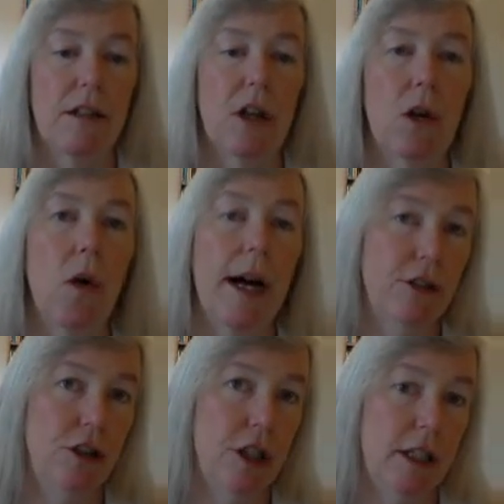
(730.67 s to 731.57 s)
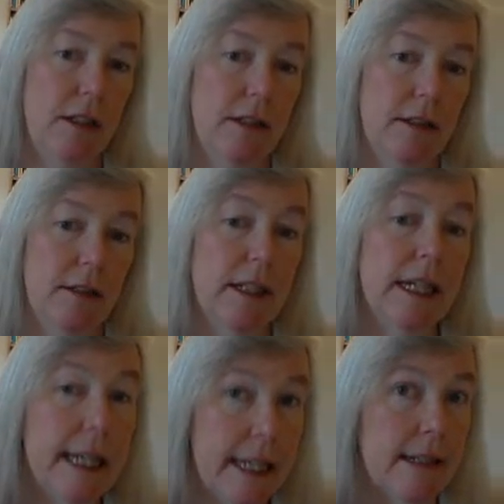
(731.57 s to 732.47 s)
The question
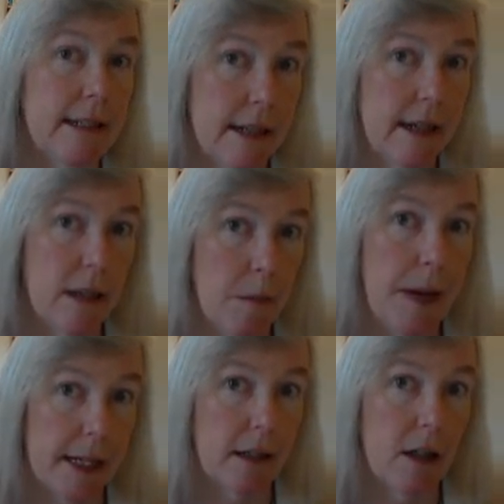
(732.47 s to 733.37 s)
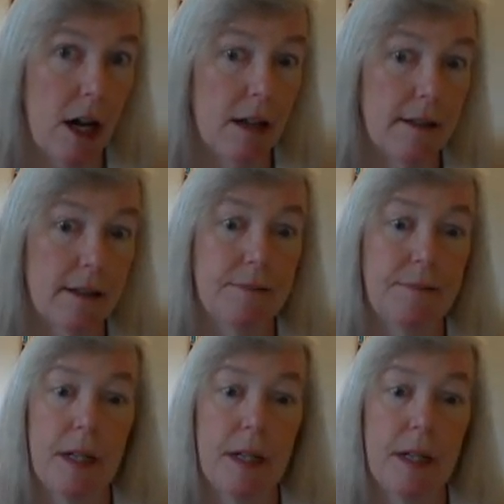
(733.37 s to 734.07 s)
is in the but clause.